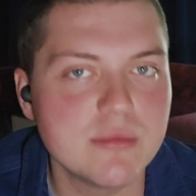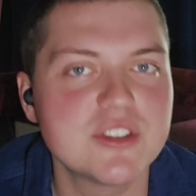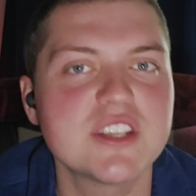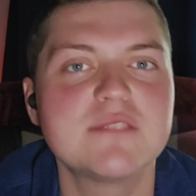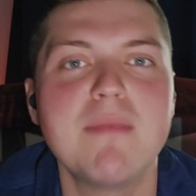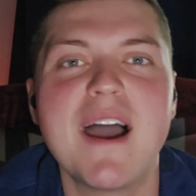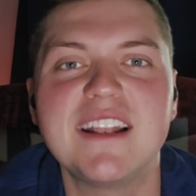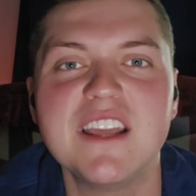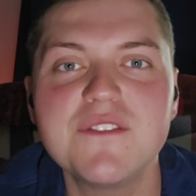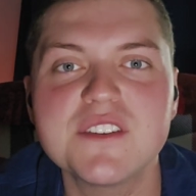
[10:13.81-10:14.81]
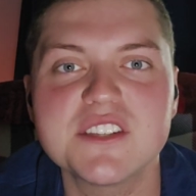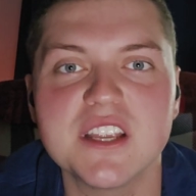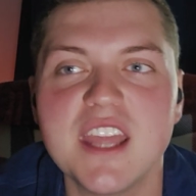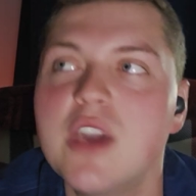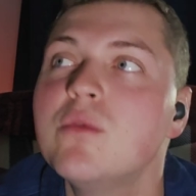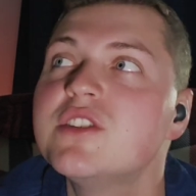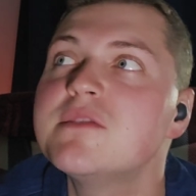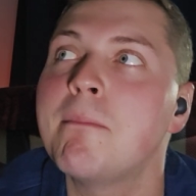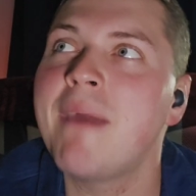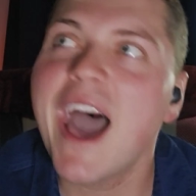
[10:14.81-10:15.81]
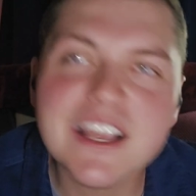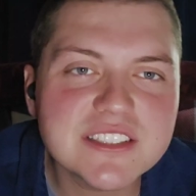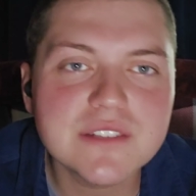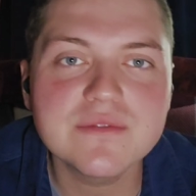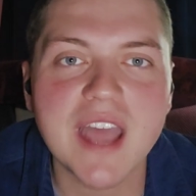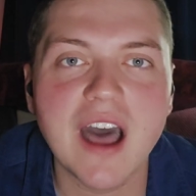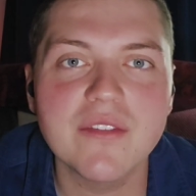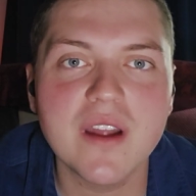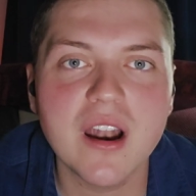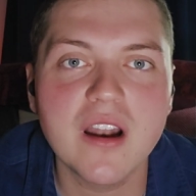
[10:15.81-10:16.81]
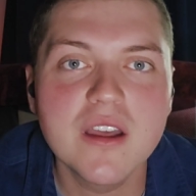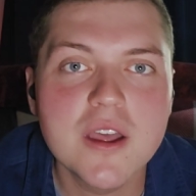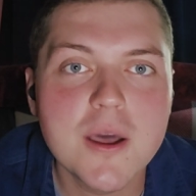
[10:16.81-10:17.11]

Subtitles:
It was just magnificent. It was massive down there.